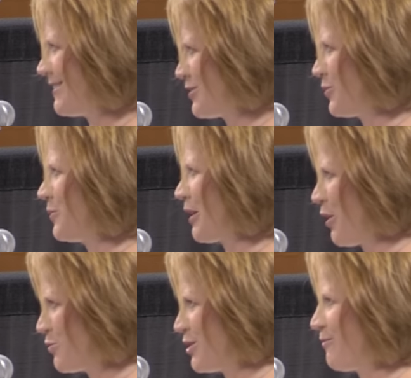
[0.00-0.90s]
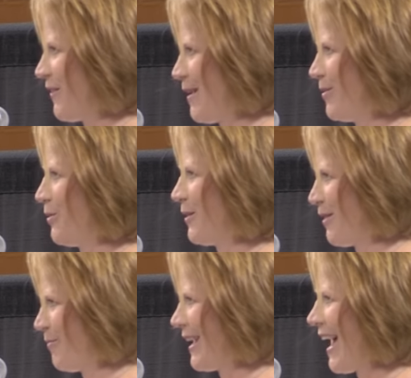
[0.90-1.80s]
into a coaching family
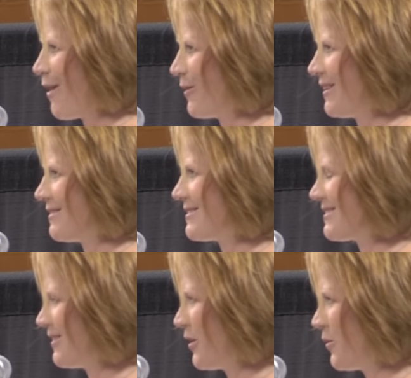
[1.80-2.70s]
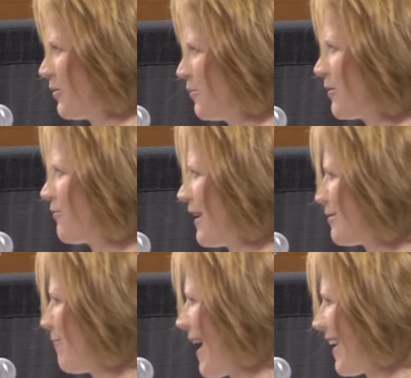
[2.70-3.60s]
with the McKowens, you know, you
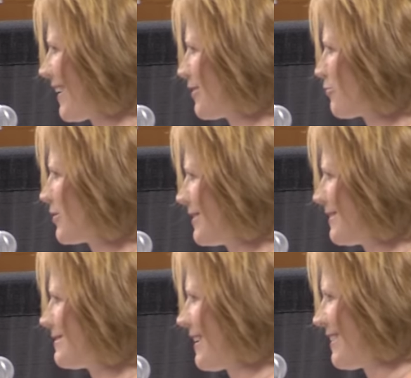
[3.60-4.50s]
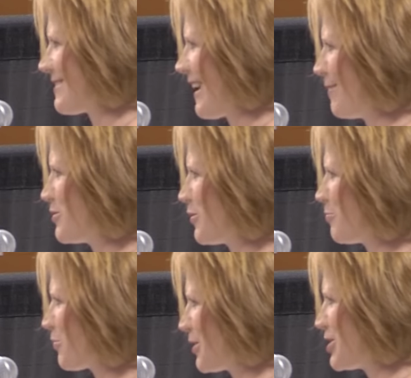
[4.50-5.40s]
reflect back and really take time to
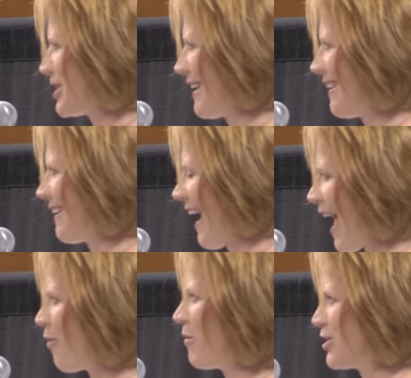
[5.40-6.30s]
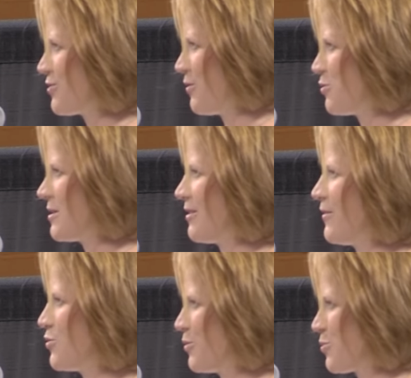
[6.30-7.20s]
appreciate how much those
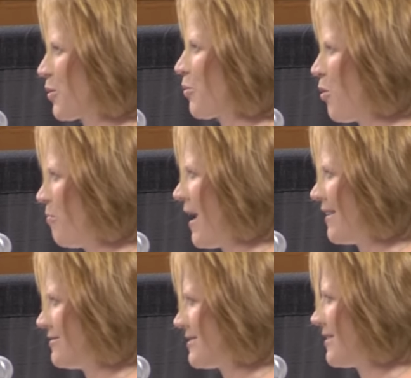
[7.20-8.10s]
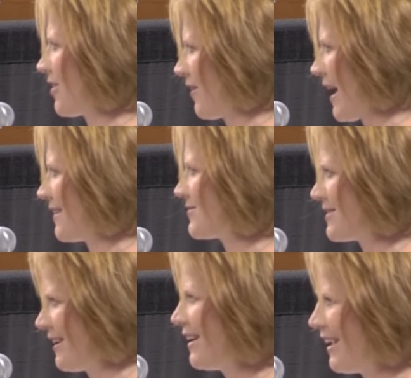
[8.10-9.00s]
individuals were role models in our lives.
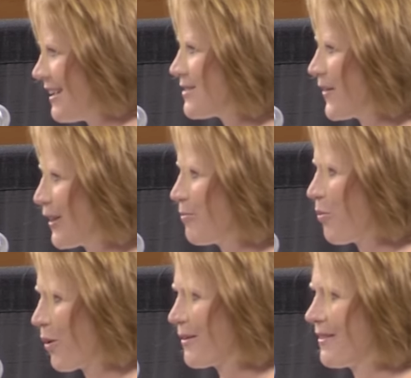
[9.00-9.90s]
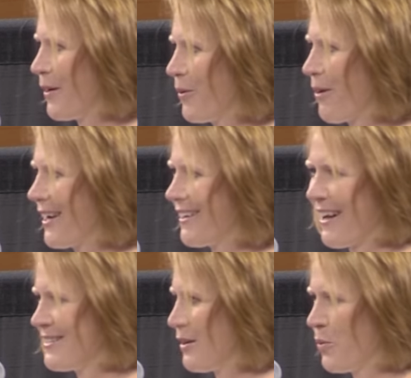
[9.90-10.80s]
And it's very important that we
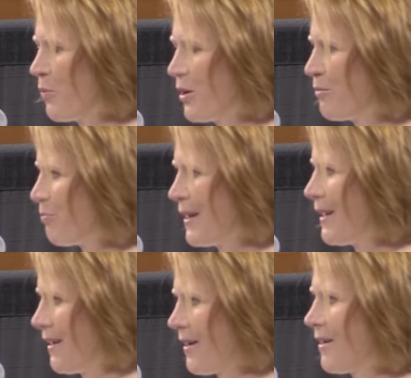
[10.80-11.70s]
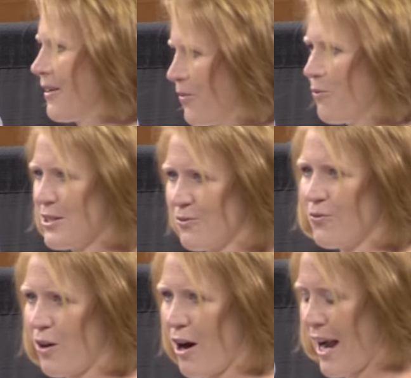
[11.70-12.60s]
recognize that we wouldn't be here if it wasn't
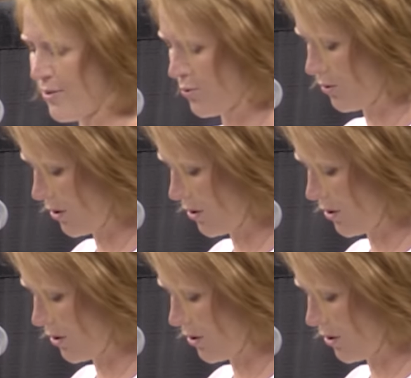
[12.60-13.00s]
for our high school